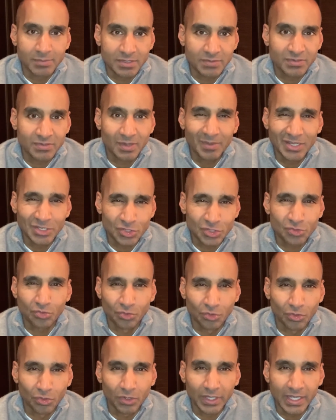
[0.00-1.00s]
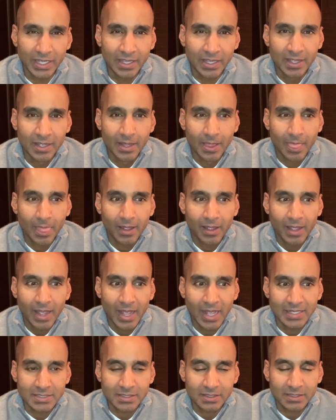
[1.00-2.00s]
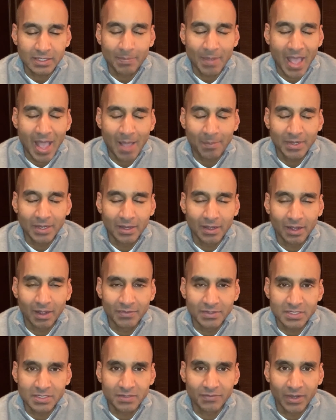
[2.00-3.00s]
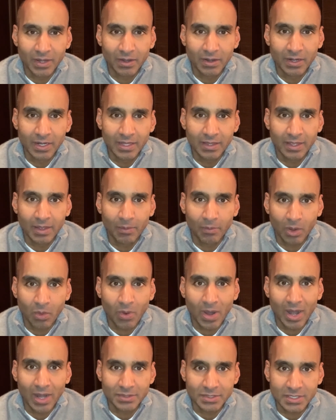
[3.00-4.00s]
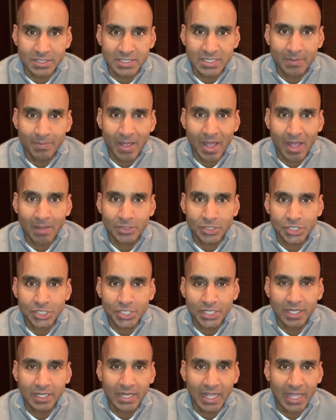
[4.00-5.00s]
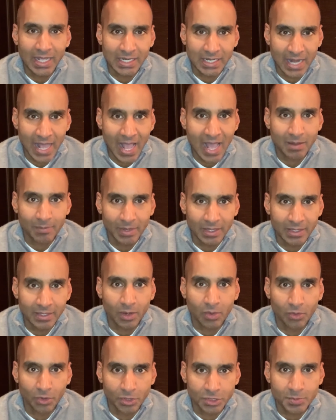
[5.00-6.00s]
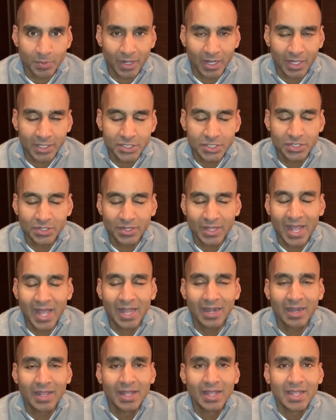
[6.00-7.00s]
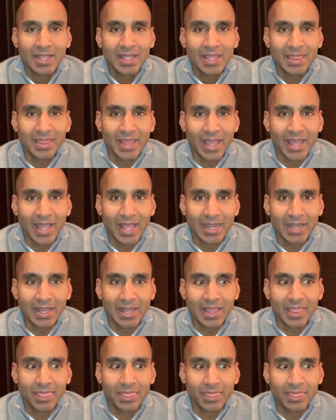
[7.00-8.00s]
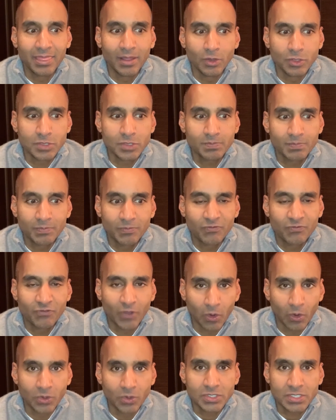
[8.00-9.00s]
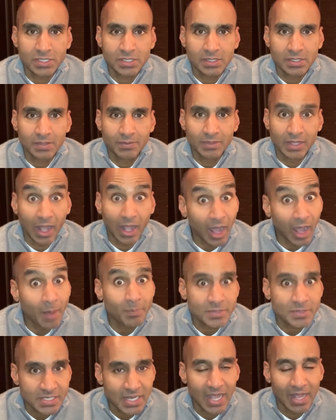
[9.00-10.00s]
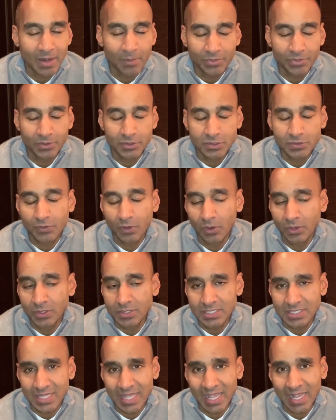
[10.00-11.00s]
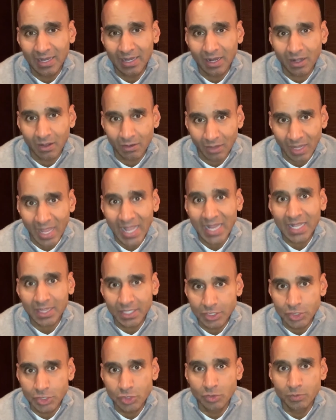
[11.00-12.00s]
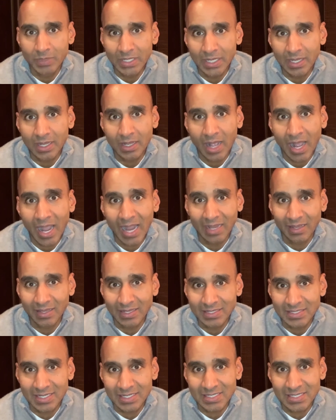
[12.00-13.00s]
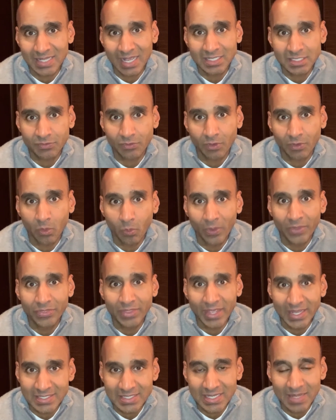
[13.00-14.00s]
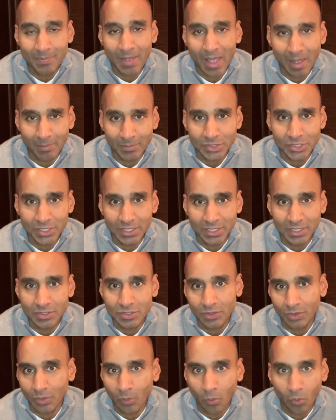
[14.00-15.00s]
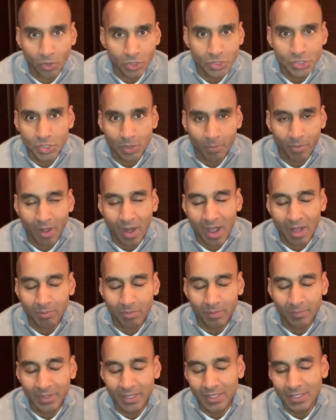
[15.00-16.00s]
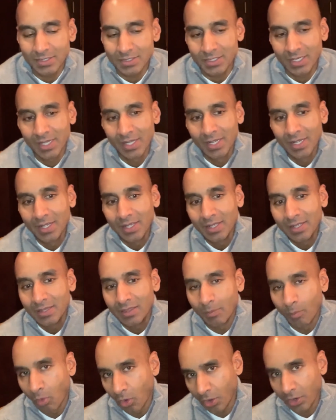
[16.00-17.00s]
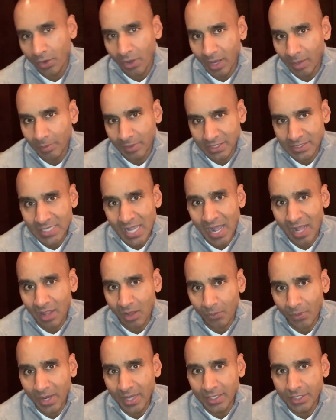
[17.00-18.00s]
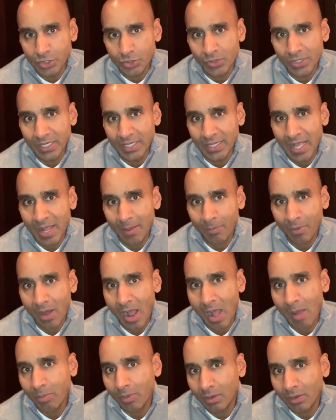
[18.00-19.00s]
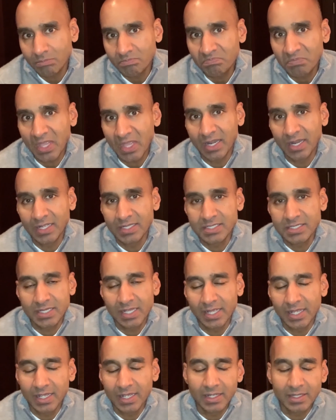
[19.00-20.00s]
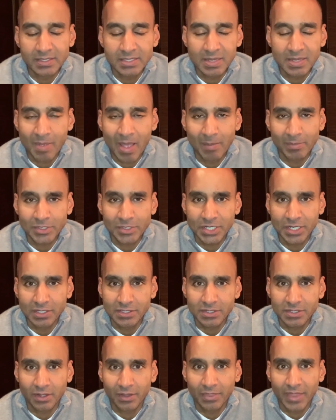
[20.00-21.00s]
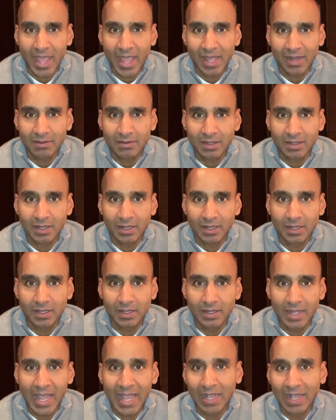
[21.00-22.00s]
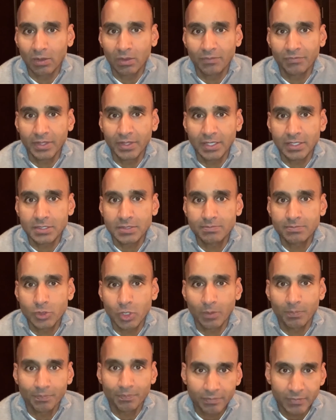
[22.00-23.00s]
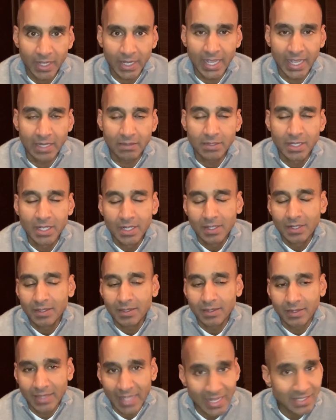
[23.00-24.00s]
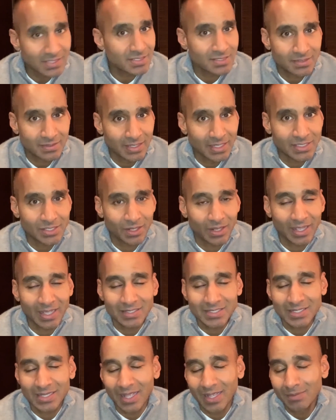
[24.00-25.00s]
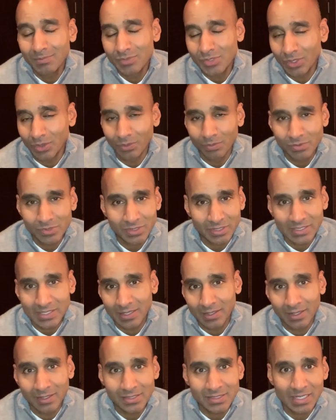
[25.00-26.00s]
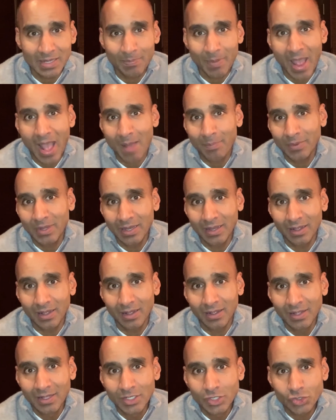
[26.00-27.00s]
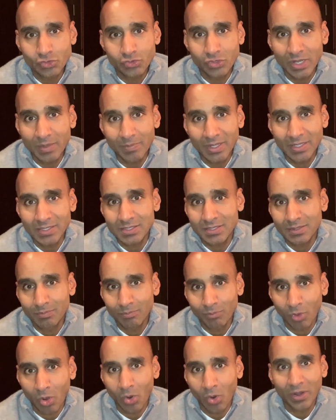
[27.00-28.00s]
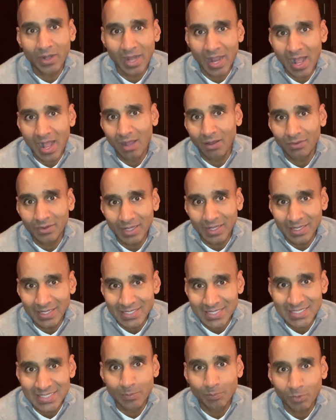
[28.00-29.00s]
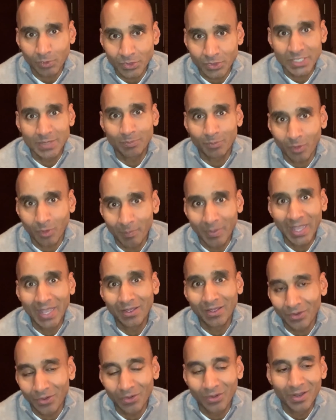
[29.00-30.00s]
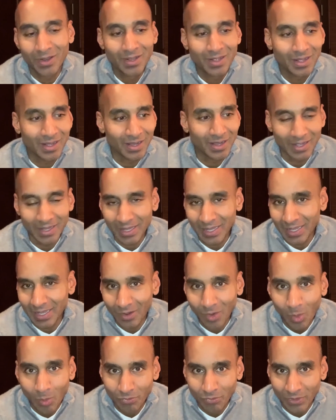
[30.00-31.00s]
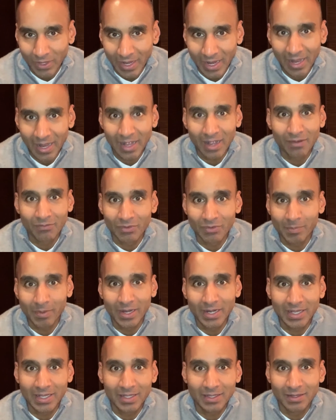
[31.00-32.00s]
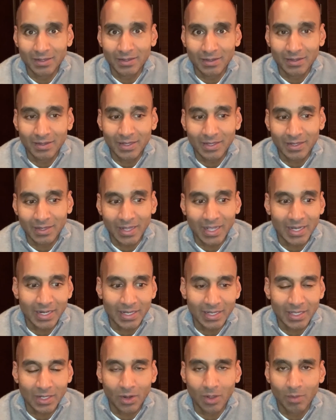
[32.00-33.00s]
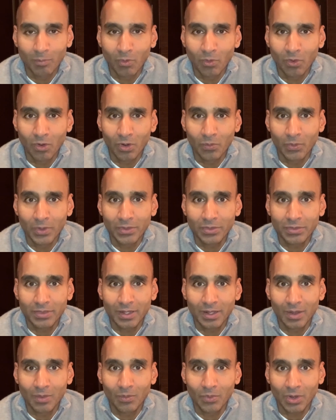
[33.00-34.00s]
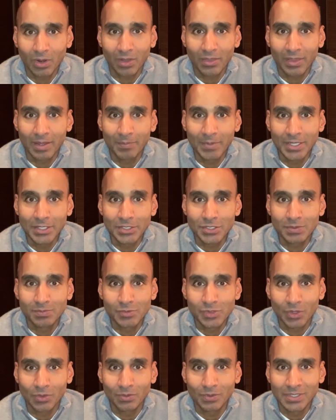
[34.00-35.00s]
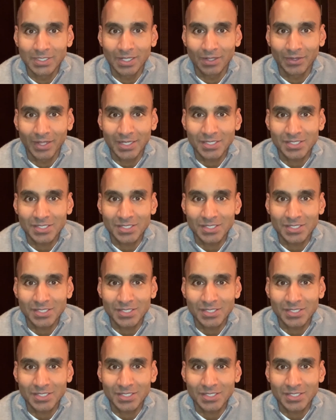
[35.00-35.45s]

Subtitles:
if somebody's truly has sleep apnea of the severity that requires a CPAP machine and anatomy that corresponds to that, then those folks, the upside with those folks is they are likely to be highly successful with a CPAP machine. So the worse your problem is, the more you're able to tolerate in treating that problem. And I'd say a CPAP machine is on that angle of things. So again, that's all I got today. So sleep apnea treatments broken down in a simple manner. Again, hopefully everybody can kind of get on board with what all that means. So until next